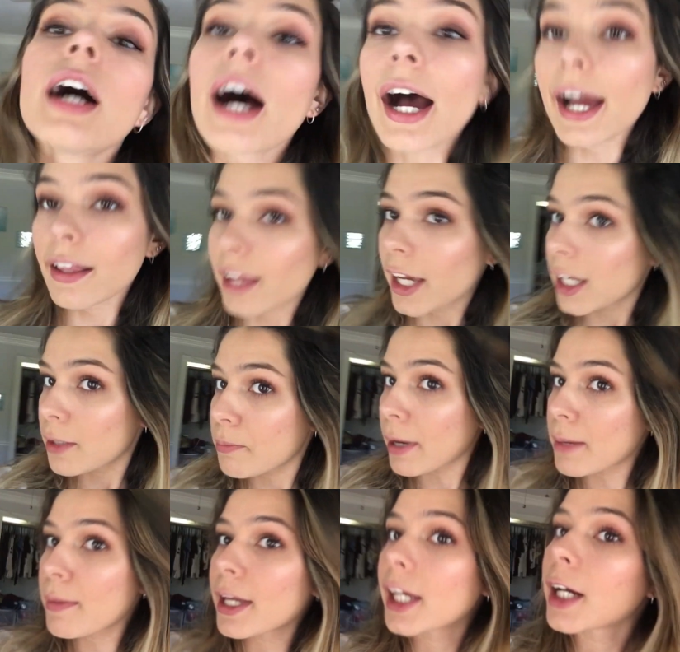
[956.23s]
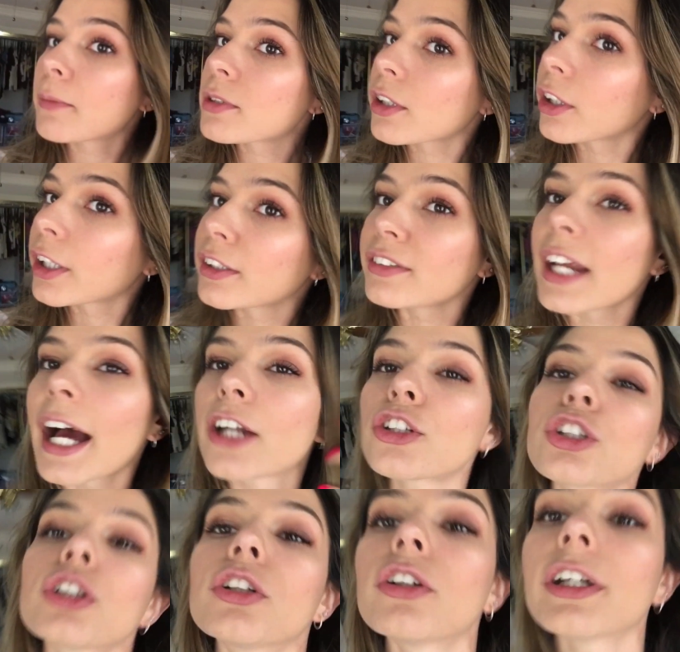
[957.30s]
I like my makeup to look
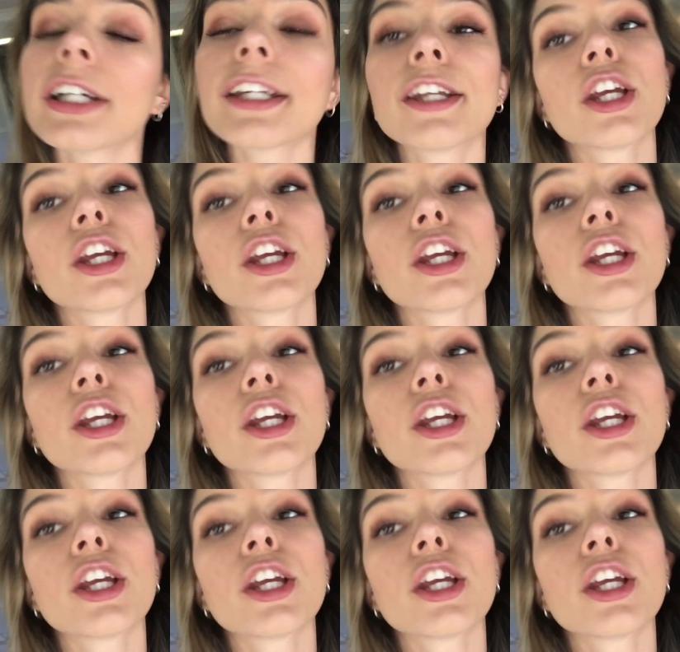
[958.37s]
natural and